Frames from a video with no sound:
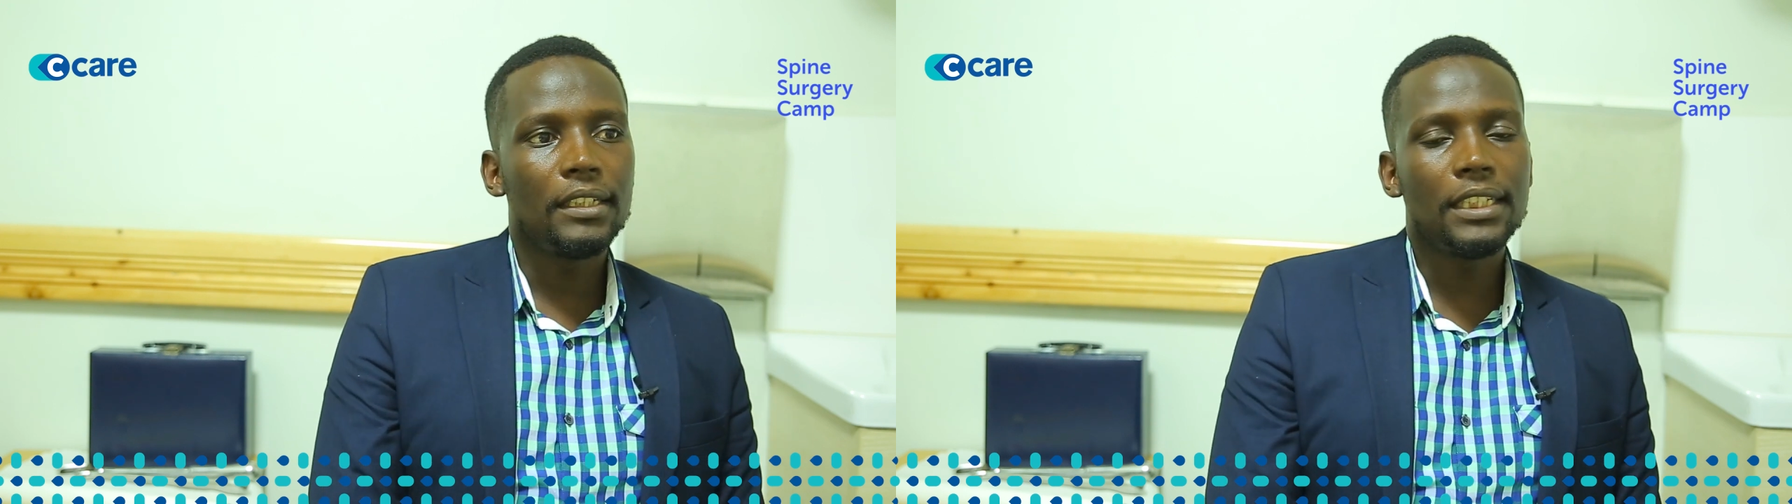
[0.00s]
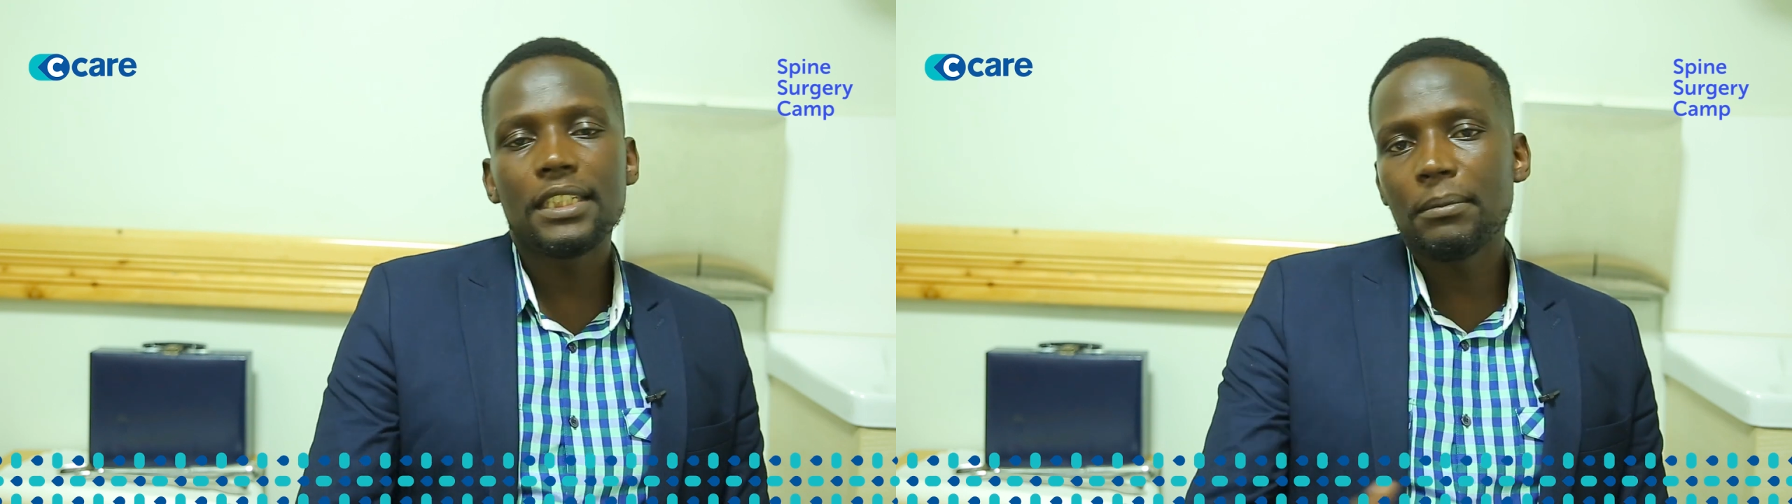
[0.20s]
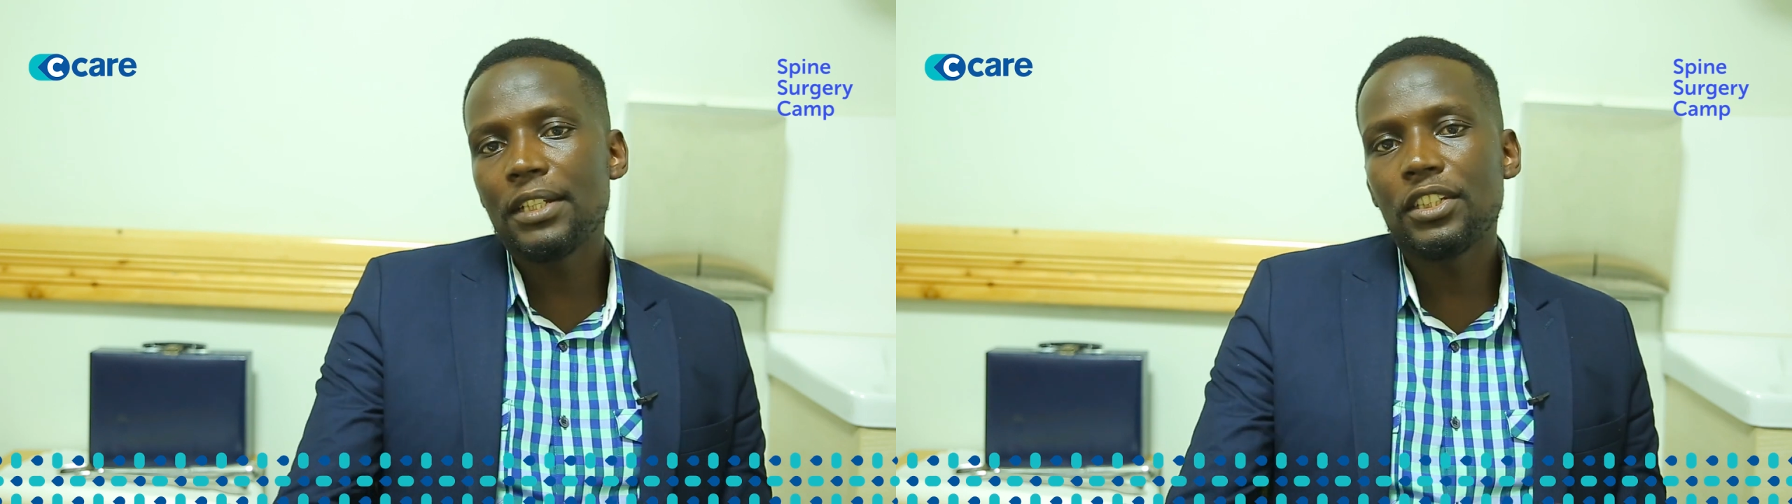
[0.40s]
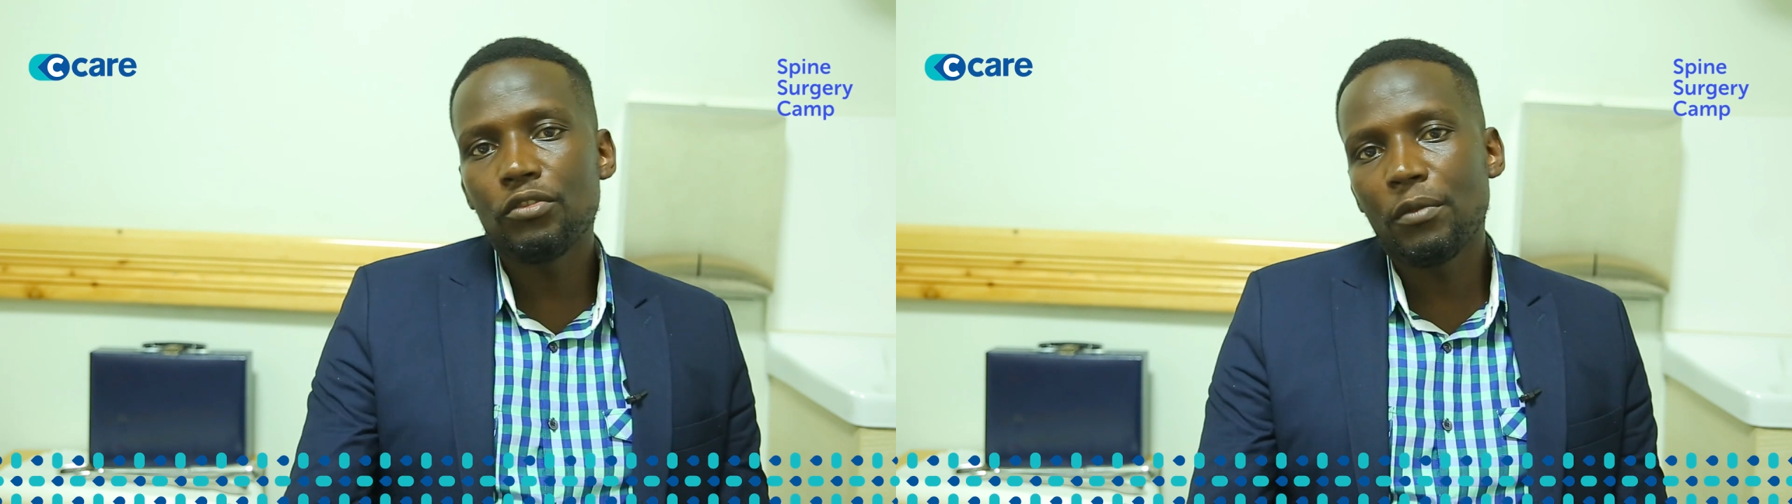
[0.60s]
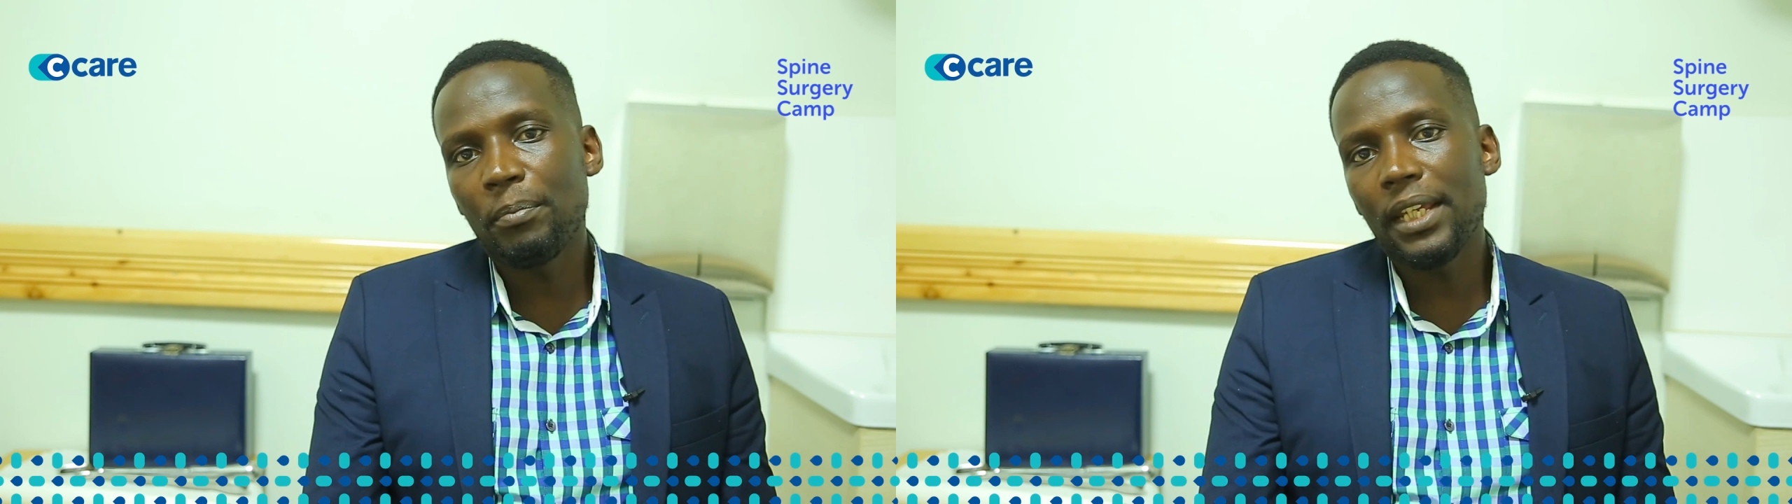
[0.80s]
Just imagine
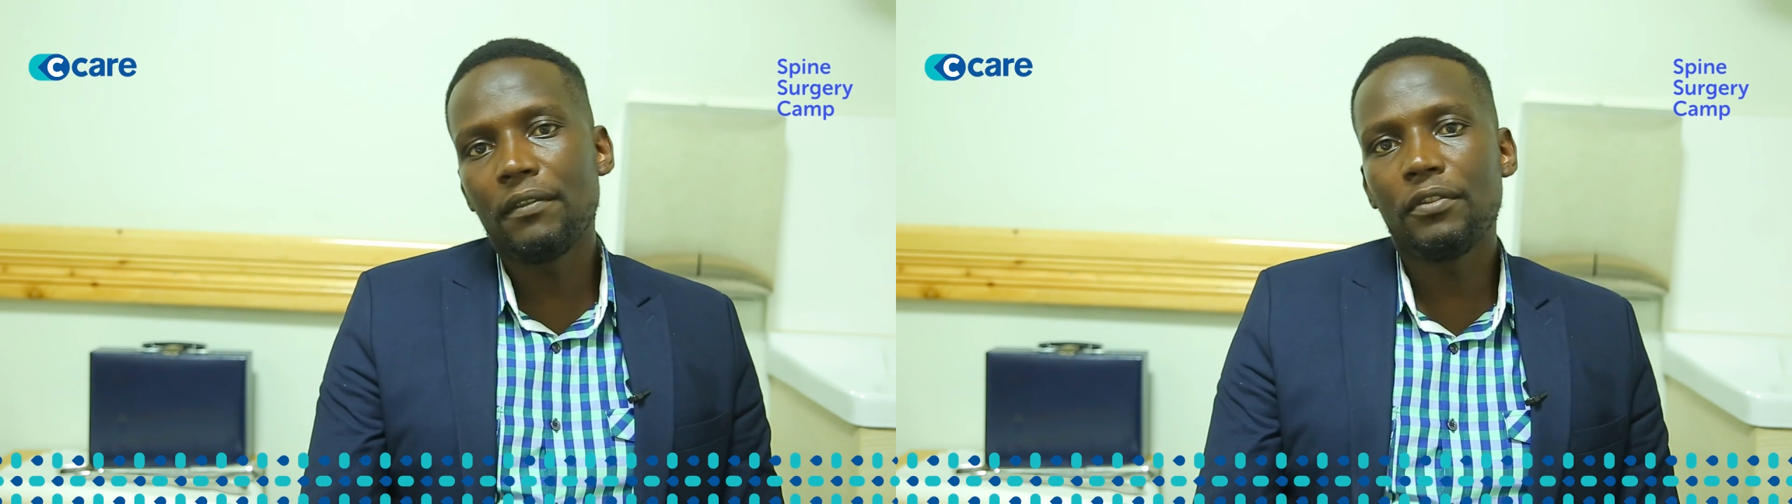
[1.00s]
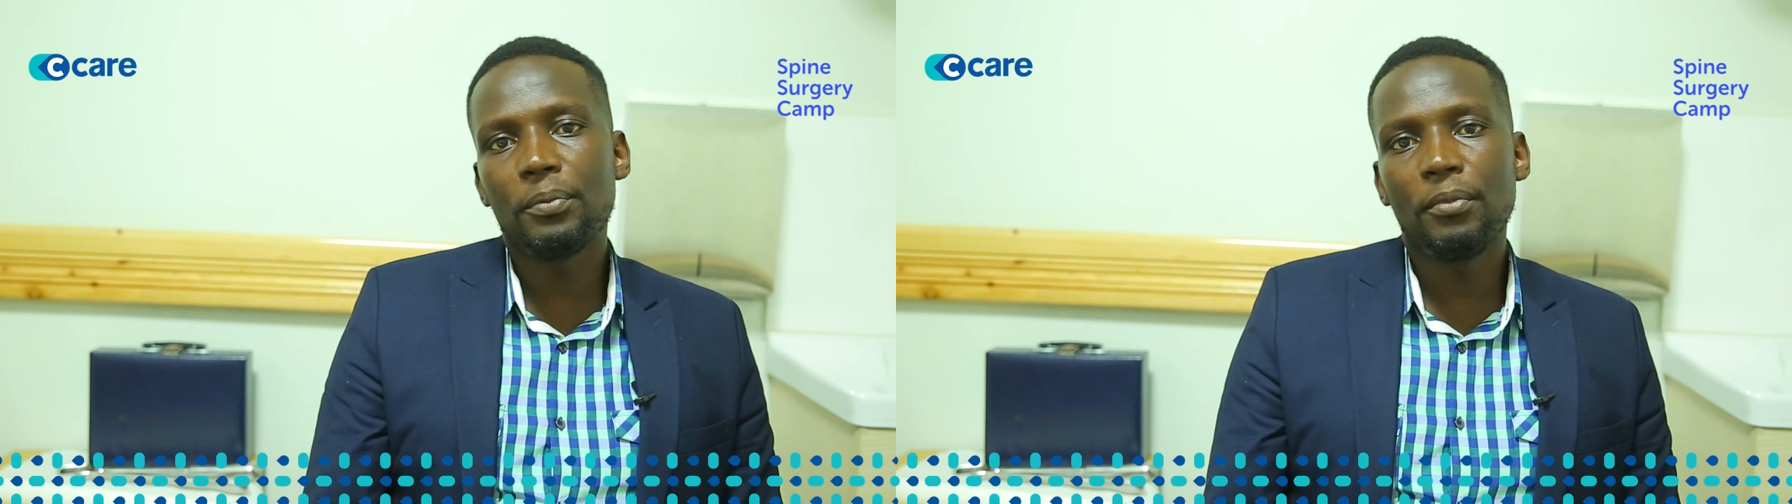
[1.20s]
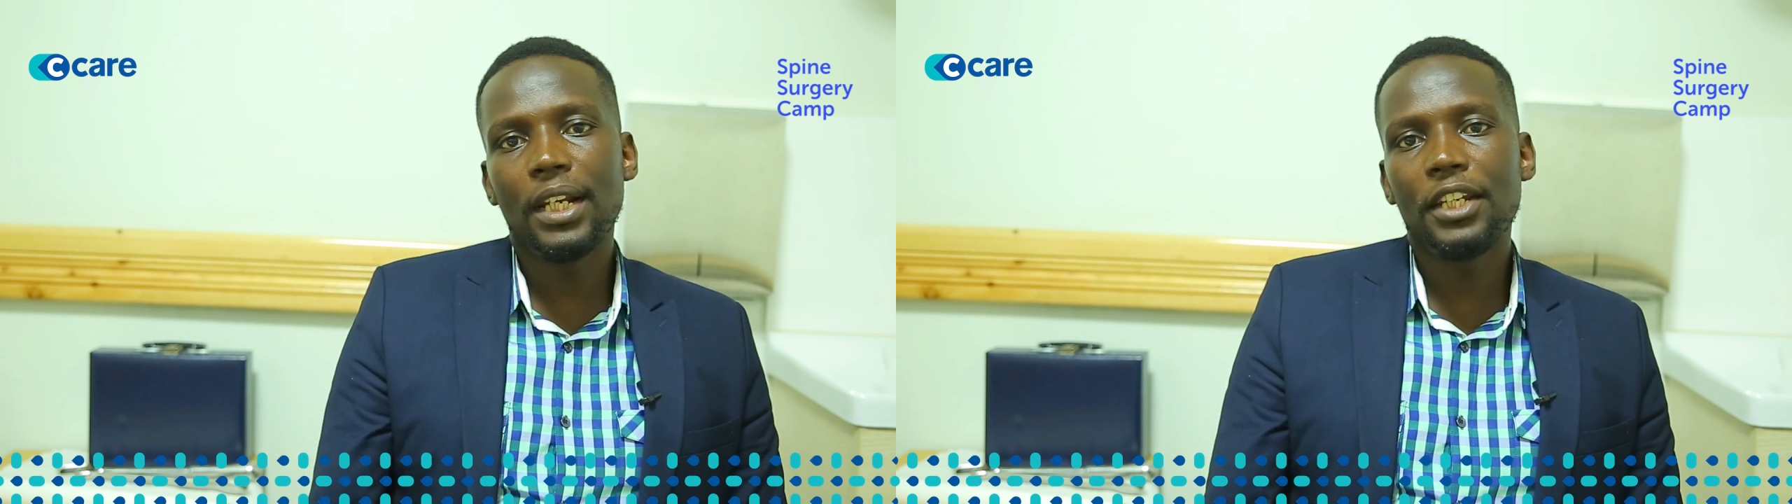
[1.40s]
you're playing football